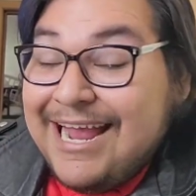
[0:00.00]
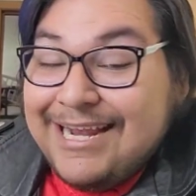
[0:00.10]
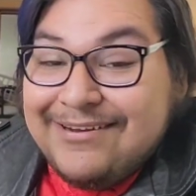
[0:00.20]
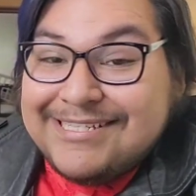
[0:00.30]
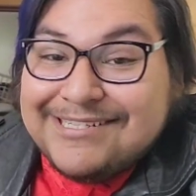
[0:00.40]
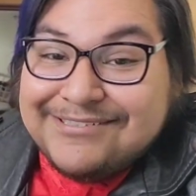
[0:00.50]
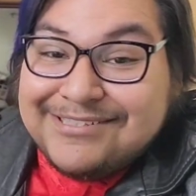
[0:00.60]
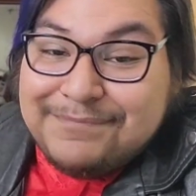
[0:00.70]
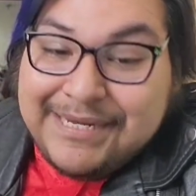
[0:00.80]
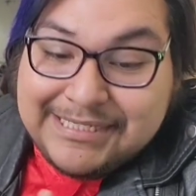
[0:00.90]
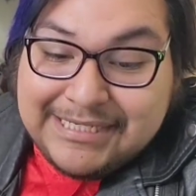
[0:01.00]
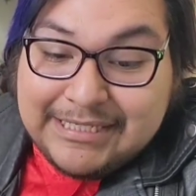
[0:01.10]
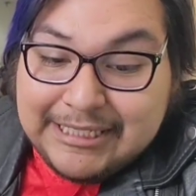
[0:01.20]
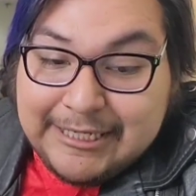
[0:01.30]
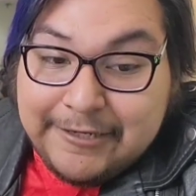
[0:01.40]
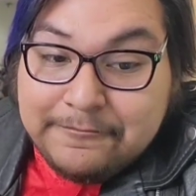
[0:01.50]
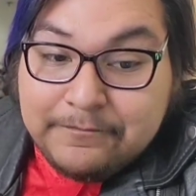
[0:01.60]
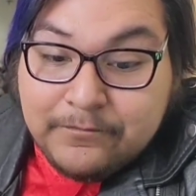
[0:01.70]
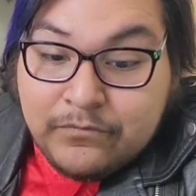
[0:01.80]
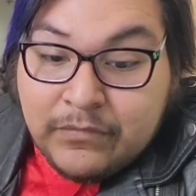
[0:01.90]
Anyway, so basically,
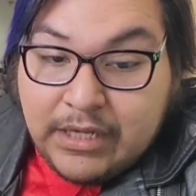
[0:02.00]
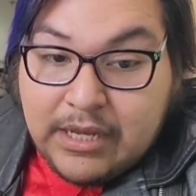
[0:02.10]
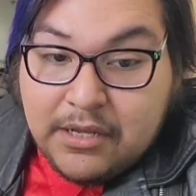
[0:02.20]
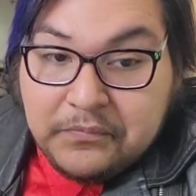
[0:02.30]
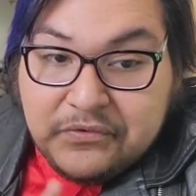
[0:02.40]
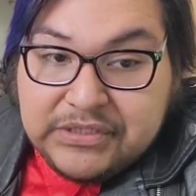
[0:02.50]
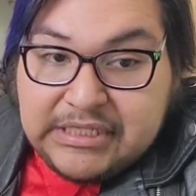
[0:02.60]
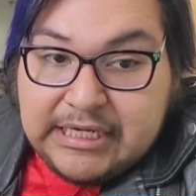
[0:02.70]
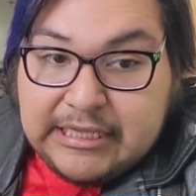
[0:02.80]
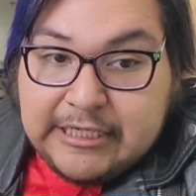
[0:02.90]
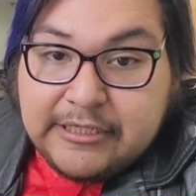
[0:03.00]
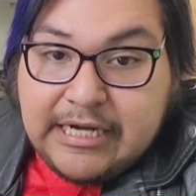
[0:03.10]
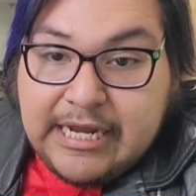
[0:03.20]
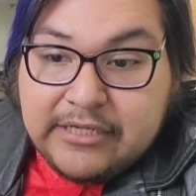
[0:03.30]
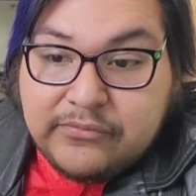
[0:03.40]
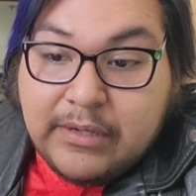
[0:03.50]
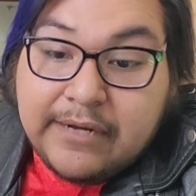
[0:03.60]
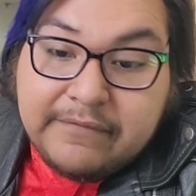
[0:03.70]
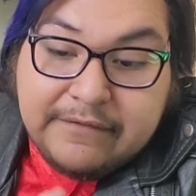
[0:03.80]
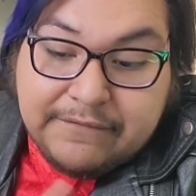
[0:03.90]
we were sitting there, and
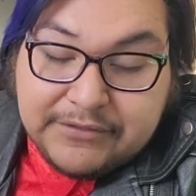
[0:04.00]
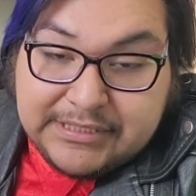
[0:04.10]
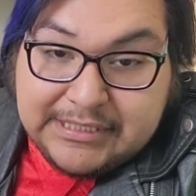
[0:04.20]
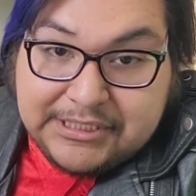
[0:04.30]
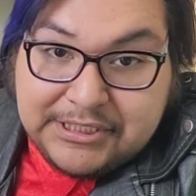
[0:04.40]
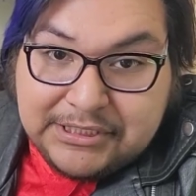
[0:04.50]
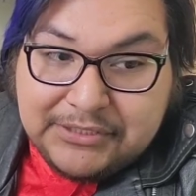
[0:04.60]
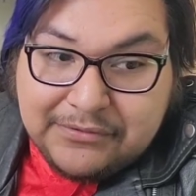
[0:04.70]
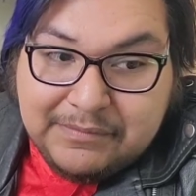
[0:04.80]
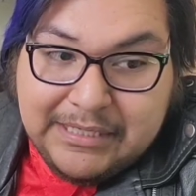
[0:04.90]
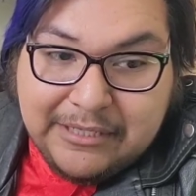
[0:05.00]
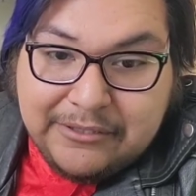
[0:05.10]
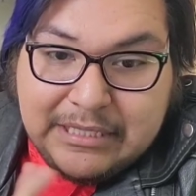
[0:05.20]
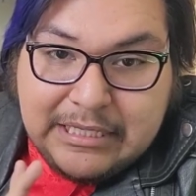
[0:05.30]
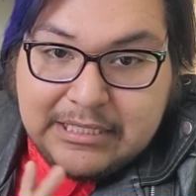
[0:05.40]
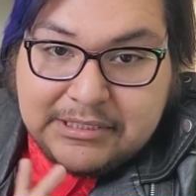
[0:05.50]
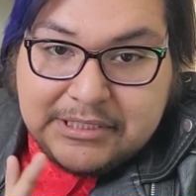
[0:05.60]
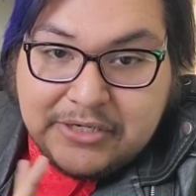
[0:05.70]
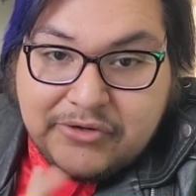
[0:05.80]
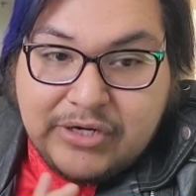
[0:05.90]
one of the first things she told me, other than the
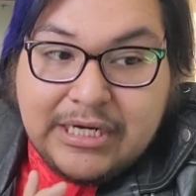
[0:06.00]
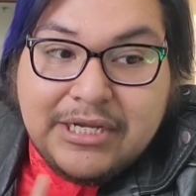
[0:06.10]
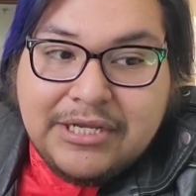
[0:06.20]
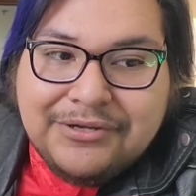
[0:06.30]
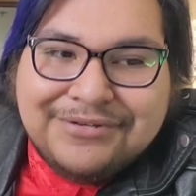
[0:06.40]
stuttering,